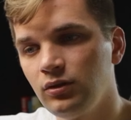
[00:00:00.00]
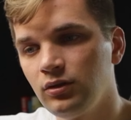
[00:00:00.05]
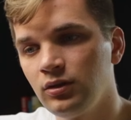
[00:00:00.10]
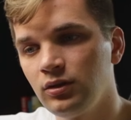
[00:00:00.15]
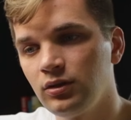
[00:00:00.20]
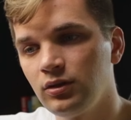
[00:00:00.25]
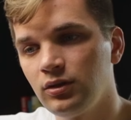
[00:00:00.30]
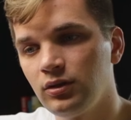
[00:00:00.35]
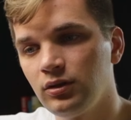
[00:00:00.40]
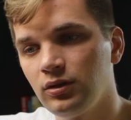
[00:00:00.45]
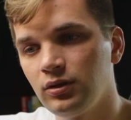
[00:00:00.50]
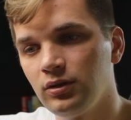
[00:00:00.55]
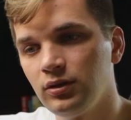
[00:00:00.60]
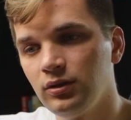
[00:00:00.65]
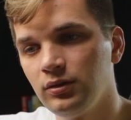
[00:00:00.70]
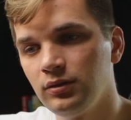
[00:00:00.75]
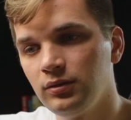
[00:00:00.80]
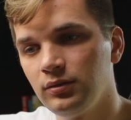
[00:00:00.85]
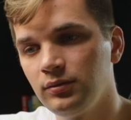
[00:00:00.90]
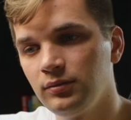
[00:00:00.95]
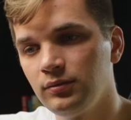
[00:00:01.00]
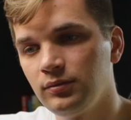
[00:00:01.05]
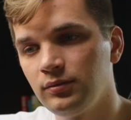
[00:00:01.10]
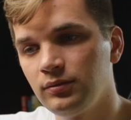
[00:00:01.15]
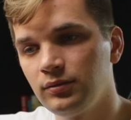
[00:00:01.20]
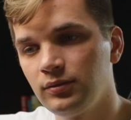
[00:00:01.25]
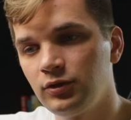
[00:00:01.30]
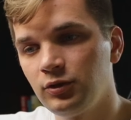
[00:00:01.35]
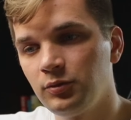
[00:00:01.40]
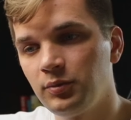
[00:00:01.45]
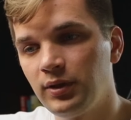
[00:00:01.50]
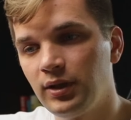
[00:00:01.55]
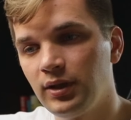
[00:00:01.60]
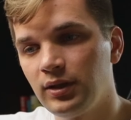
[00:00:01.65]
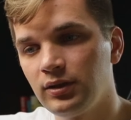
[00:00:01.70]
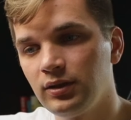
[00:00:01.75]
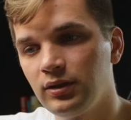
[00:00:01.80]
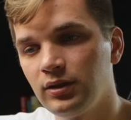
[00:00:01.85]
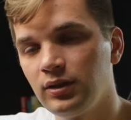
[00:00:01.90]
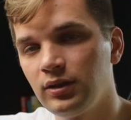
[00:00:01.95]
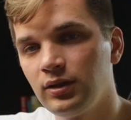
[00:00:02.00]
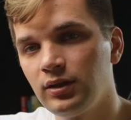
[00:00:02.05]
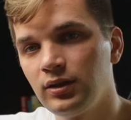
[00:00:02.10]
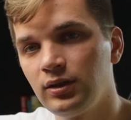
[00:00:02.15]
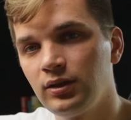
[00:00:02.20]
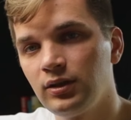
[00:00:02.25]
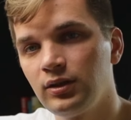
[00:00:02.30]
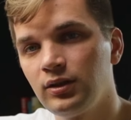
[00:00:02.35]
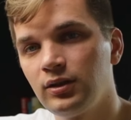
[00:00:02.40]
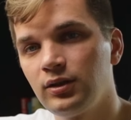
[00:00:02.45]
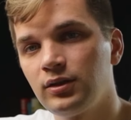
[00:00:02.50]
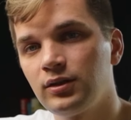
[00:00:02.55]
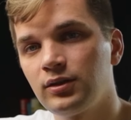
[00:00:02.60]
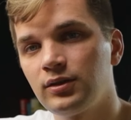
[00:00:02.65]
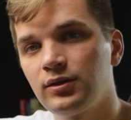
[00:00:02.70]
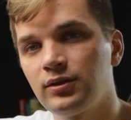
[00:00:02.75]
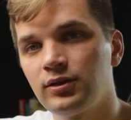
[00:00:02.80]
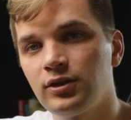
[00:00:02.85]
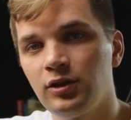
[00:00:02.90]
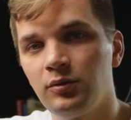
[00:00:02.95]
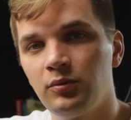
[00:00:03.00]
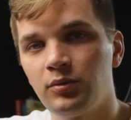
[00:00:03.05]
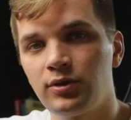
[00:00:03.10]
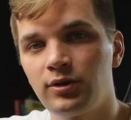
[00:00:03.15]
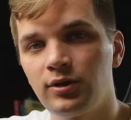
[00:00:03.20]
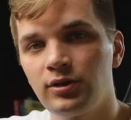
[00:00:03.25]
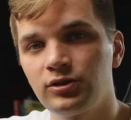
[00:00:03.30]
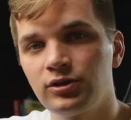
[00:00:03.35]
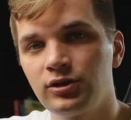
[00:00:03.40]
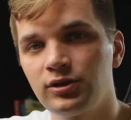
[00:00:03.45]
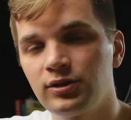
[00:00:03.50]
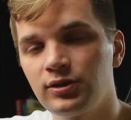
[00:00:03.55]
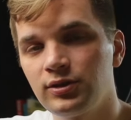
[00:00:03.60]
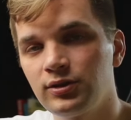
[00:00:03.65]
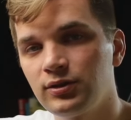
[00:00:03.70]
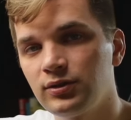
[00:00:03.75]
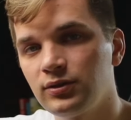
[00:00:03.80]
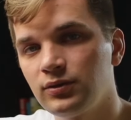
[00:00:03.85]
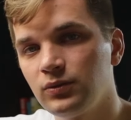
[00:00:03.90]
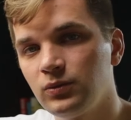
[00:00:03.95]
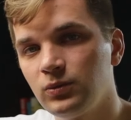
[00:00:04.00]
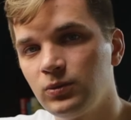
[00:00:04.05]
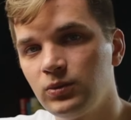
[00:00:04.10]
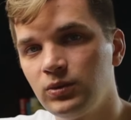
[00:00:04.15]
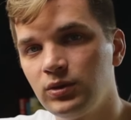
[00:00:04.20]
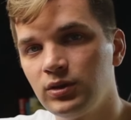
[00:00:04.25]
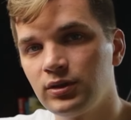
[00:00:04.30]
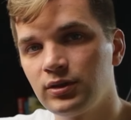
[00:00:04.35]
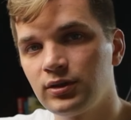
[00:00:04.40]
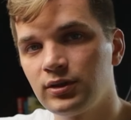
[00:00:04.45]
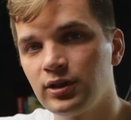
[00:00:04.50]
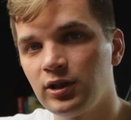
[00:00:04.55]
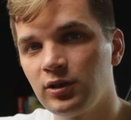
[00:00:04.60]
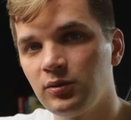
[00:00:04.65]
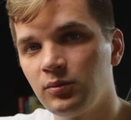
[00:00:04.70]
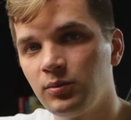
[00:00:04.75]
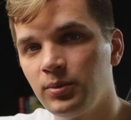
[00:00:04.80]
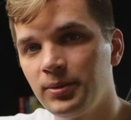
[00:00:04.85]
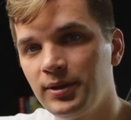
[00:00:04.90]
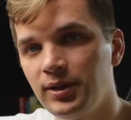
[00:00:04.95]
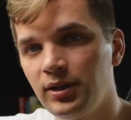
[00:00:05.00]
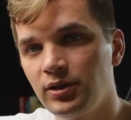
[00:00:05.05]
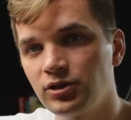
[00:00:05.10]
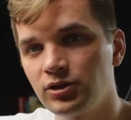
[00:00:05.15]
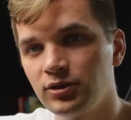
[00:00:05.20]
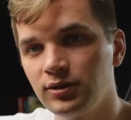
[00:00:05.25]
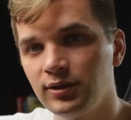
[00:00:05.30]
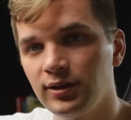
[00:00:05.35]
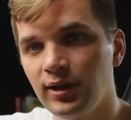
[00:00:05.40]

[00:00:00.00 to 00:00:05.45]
to plan some projects with some potential